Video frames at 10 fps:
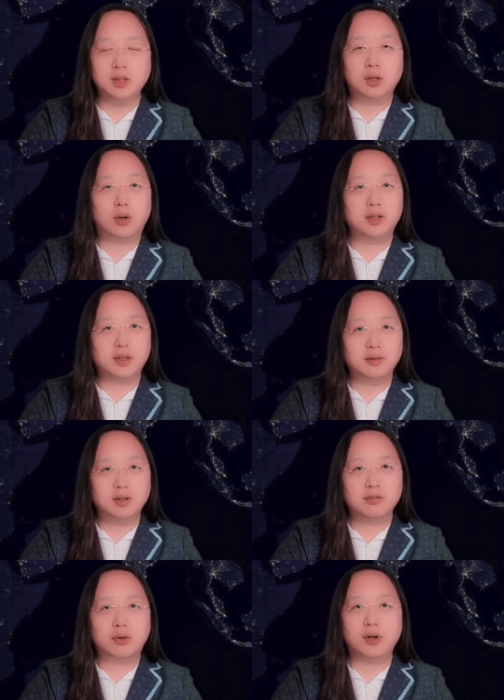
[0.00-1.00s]
or the
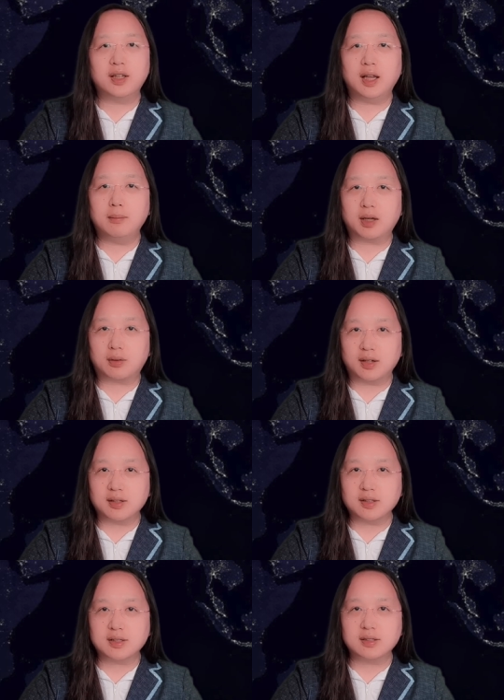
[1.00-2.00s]
foreign
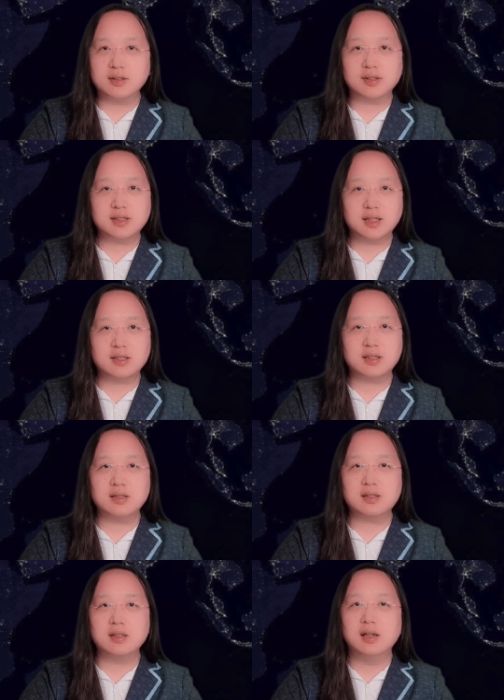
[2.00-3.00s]
immigrants, non
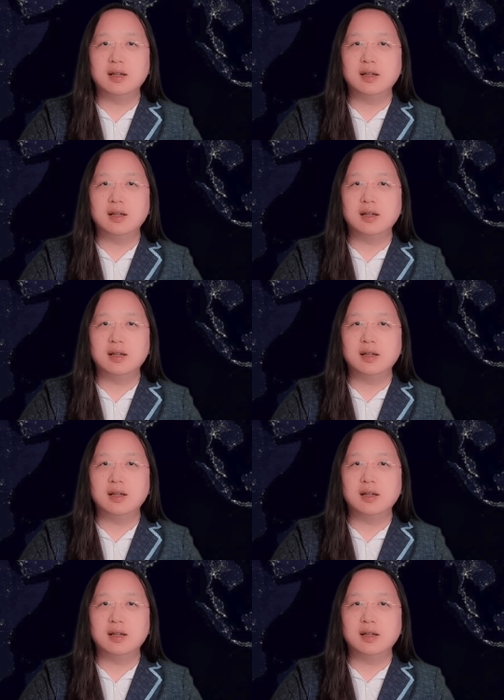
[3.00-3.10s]
citizens,